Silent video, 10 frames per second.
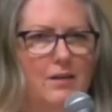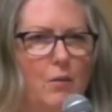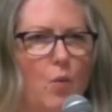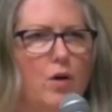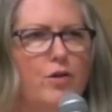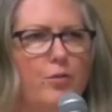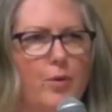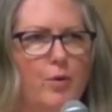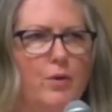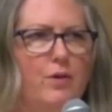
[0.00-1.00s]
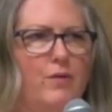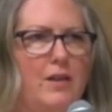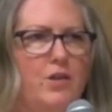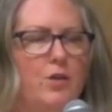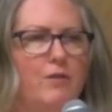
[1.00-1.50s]
worked through with
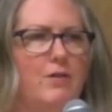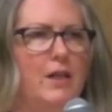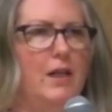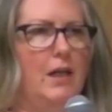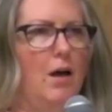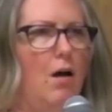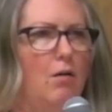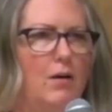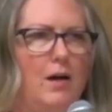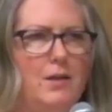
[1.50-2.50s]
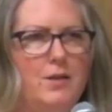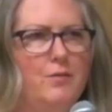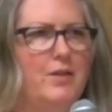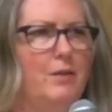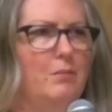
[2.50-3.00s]
Faster EFT all kinds
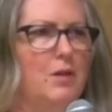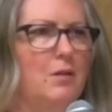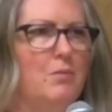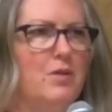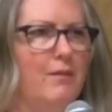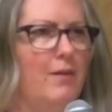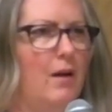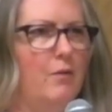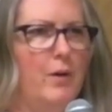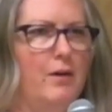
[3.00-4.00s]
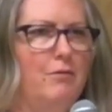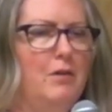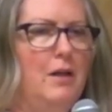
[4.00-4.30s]
of symptoms. I've gotten rid of